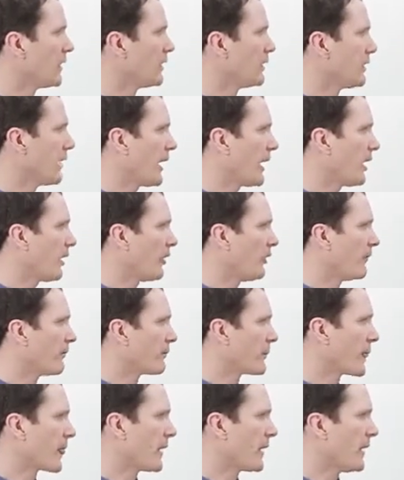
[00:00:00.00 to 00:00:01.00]
Now,
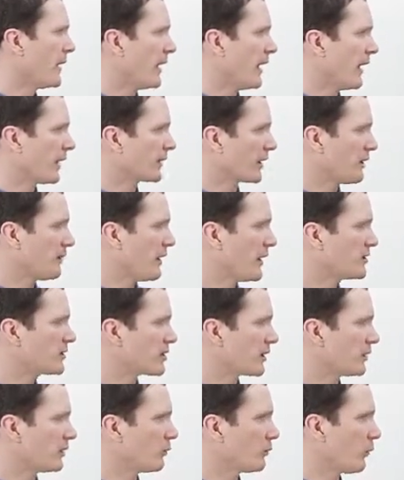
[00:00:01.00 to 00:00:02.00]
as I
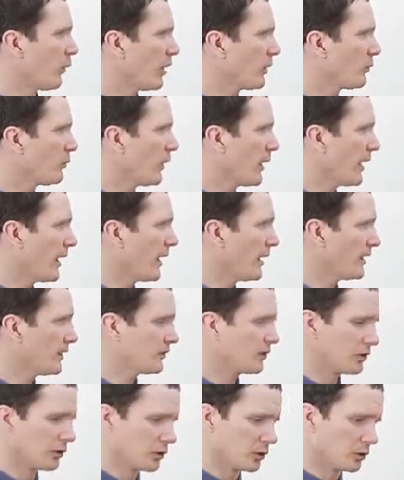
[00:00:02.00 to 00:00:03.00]
mentioned, one way
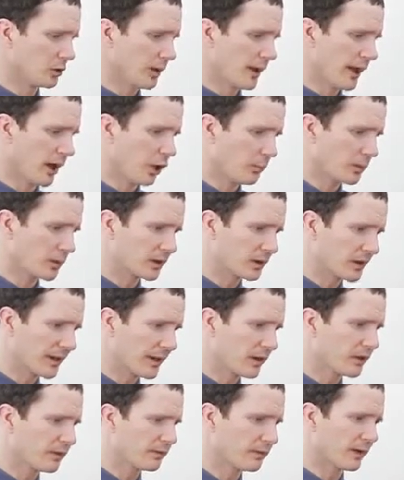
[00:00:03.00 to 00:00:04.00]
to help
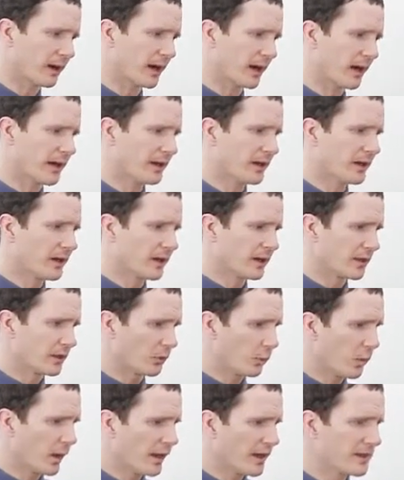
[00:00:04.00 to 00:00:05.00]
clarify the
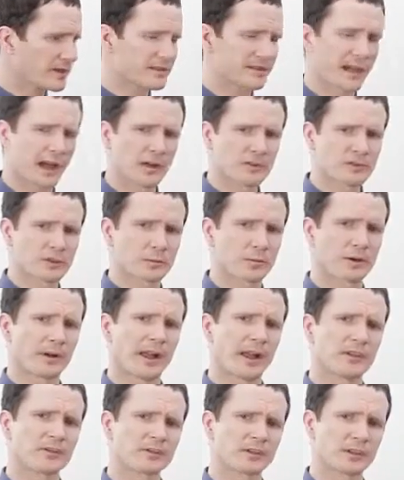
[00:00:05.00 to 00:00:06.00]
way sounds are
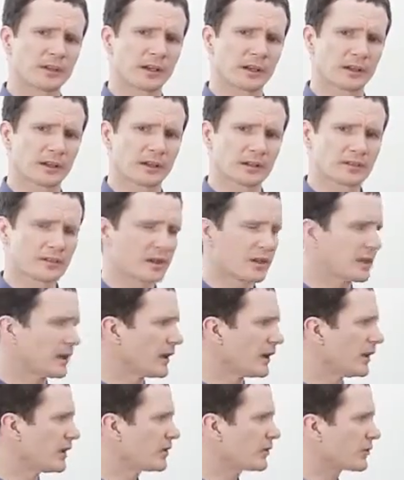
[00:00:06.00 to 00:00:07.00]
pronounced in English
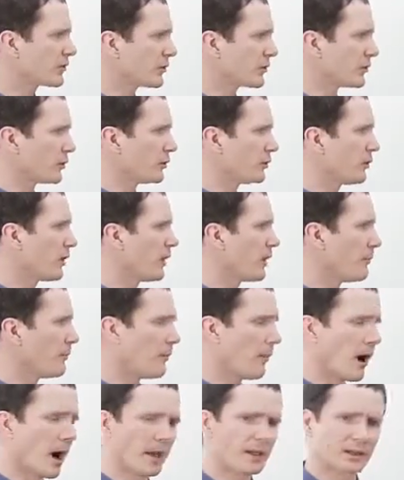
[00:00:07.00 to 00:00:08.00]
is through
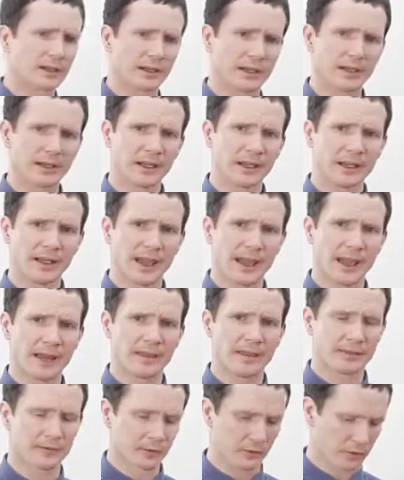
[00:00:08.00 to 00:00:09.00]
modeling
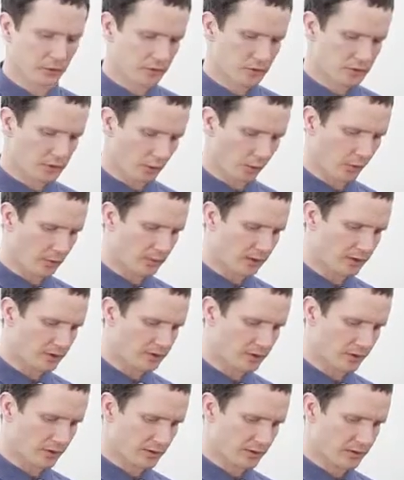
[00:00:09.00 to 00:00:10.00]
and through showing
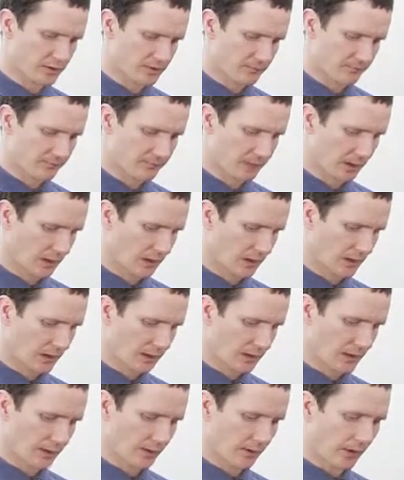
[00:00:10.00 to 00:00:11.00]
pictures.
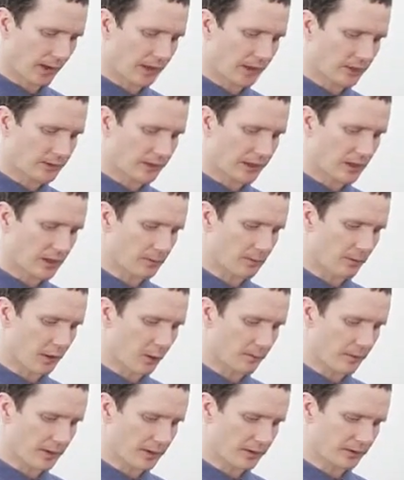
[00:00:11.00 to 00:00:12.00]
Now, I'll take a
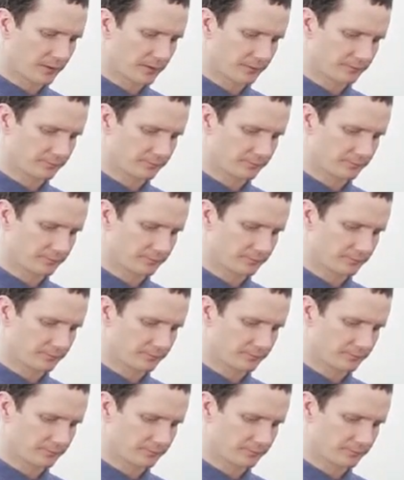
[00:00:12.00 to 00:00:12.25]
moment